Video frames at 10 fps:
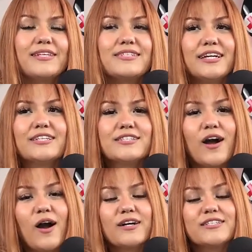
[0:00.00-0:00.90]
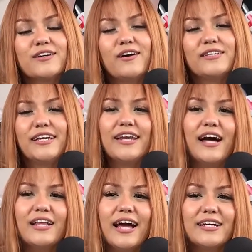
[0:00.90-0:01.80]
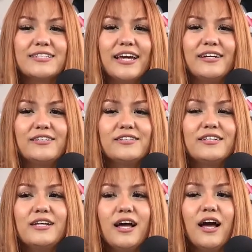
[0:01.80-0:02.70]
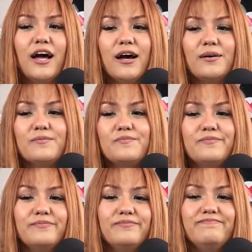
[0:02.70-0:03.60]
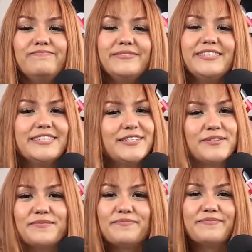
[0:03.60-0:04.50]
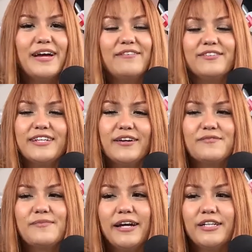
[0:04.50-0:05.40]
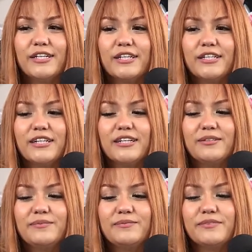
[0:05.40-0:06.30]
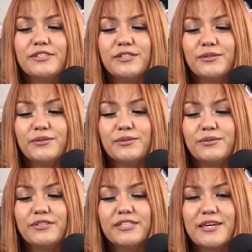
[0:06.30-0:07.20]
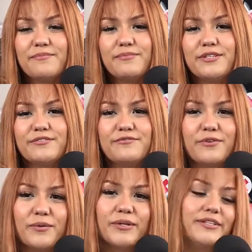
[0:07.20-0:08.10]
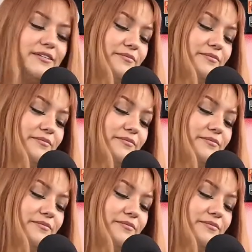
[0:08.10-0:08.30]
this next song is called Inhale Exhale. Um, just a everyday reminder um, to just keep pushing forward.